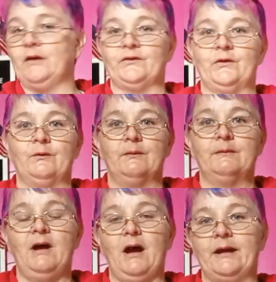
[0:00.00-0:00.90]

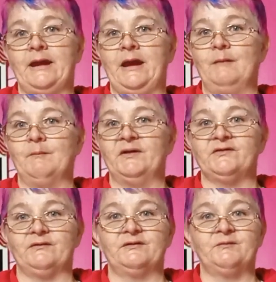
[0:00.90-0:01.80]
although I can't
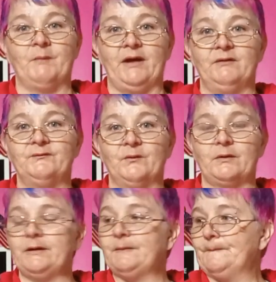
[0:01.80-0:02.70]
muster a smile
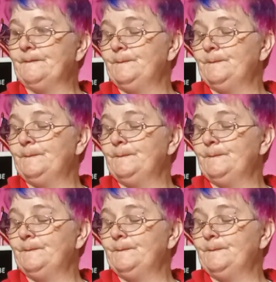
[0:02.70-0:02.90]
for it.